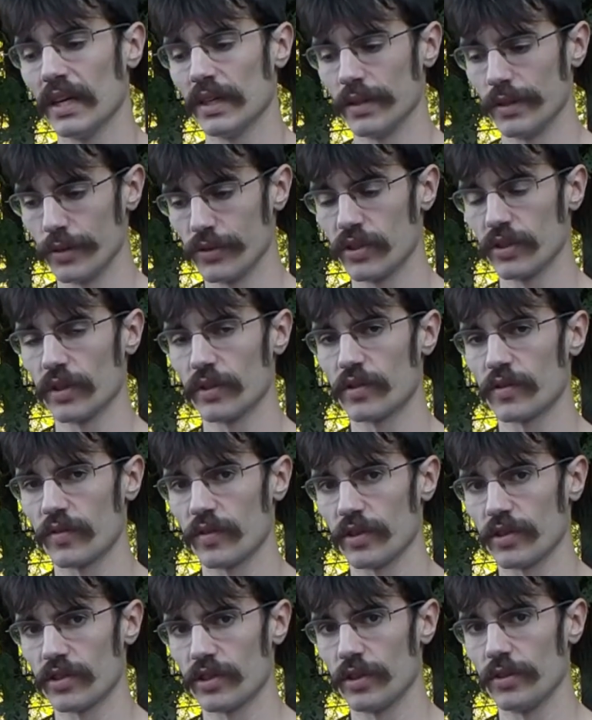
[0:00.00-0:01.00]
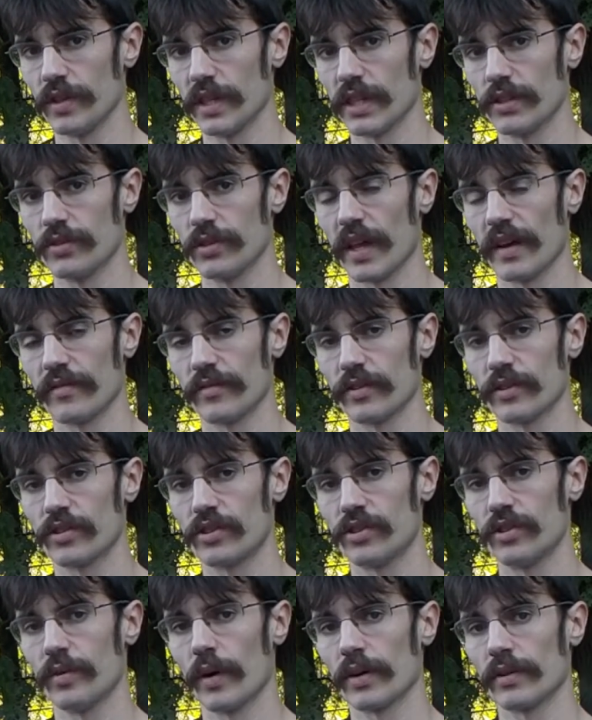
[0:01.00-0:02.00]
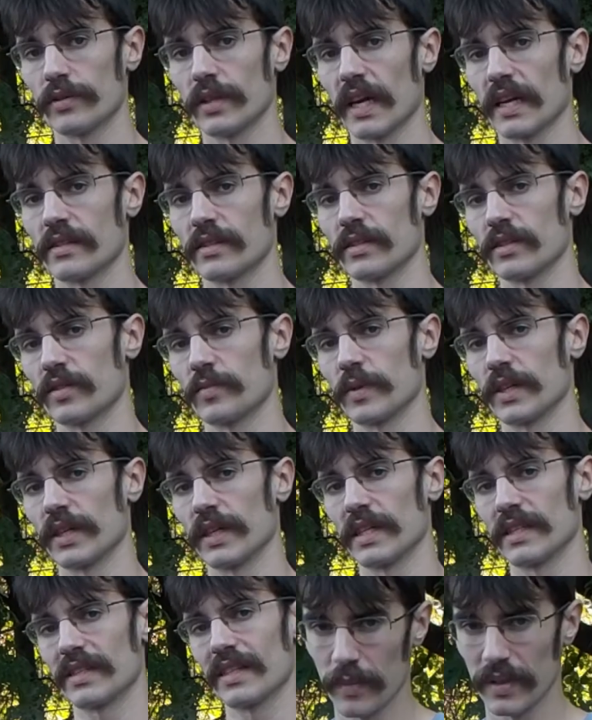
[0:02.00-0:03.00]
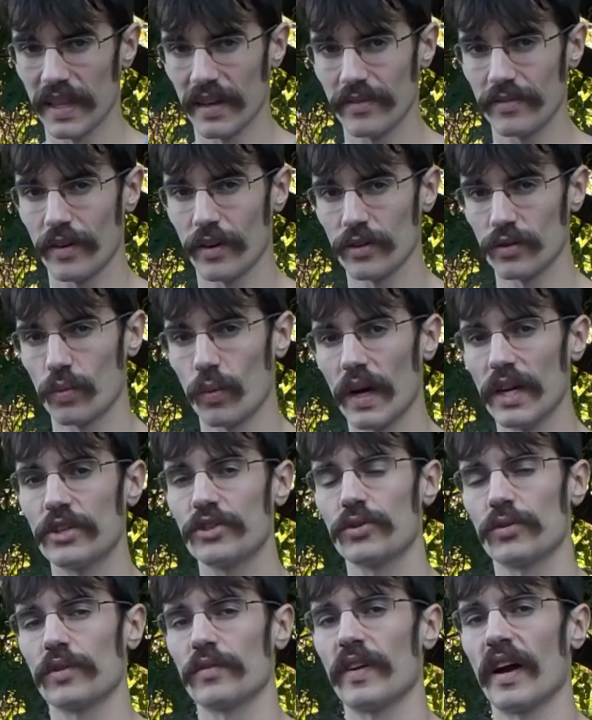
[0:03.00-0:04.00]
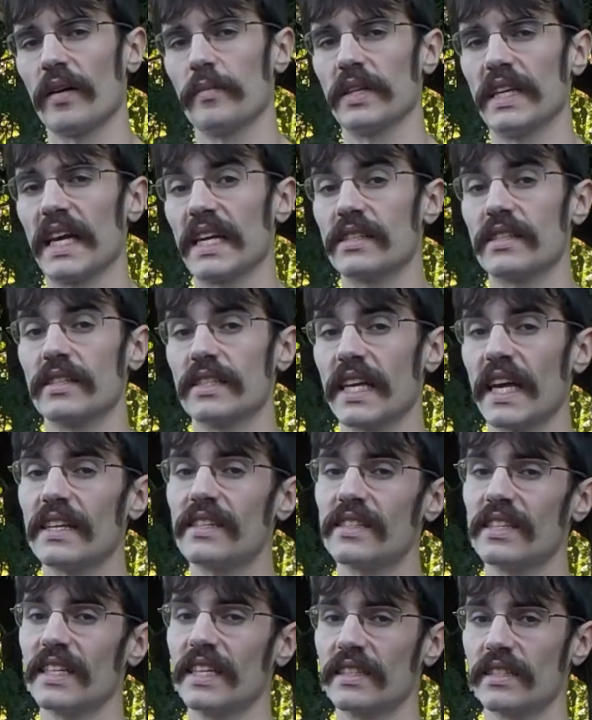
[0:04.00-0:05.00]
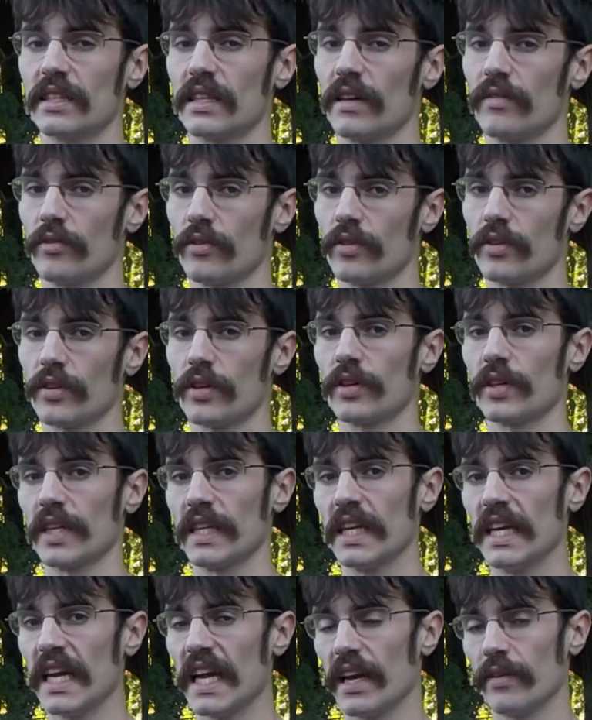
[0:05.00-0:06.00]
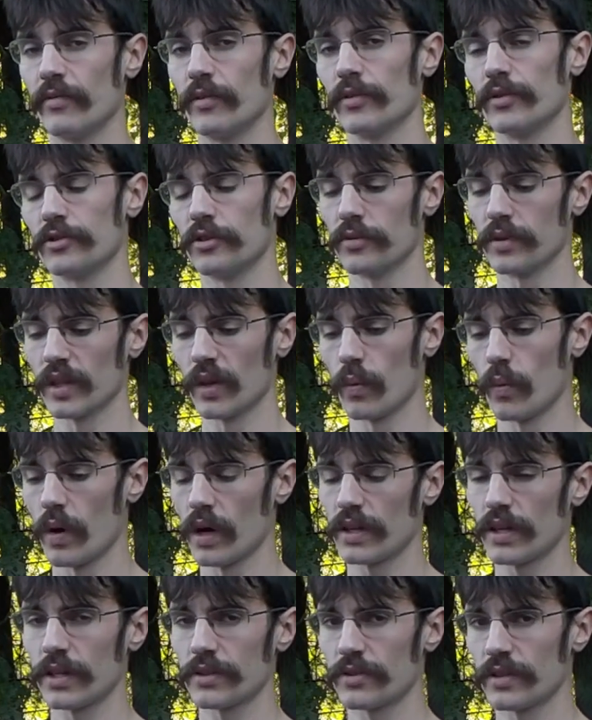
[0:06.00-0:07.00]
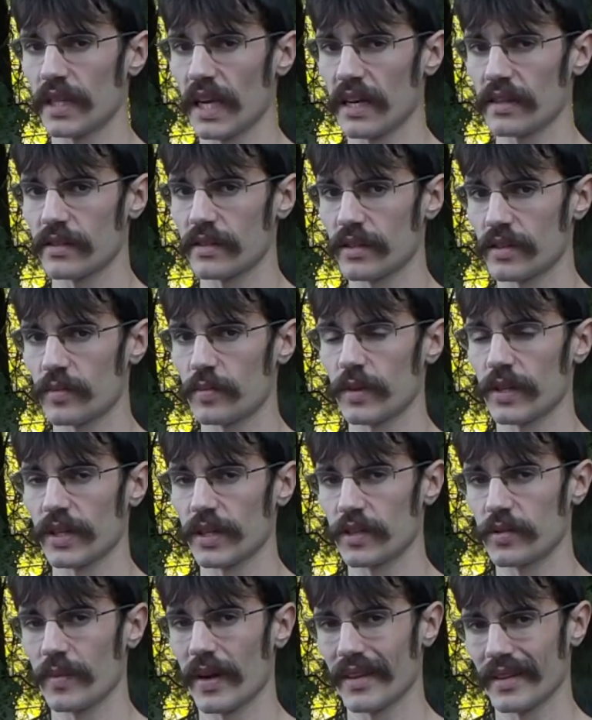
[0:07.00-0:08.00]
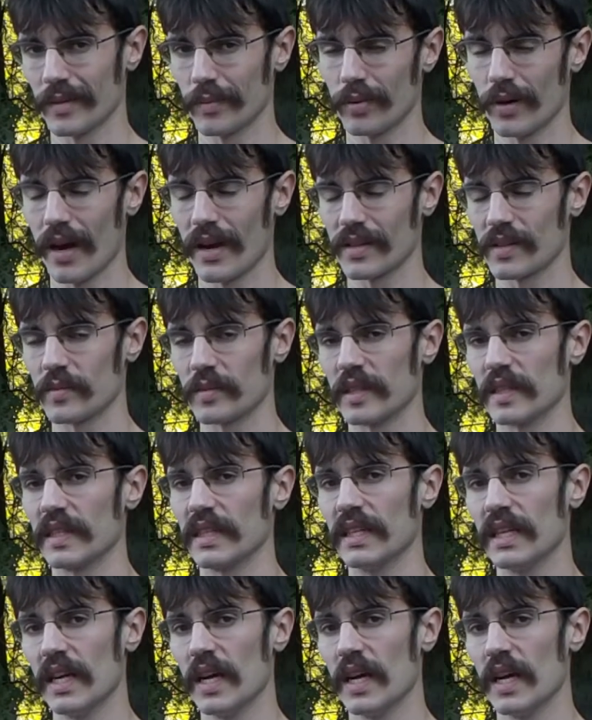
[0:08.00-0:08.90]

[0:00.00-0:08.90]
using those first 2 to get you that first 200,000 experience. That falls way short of how many eggs it takes to get to level 30. If we were doing the 100,000 experience method approximately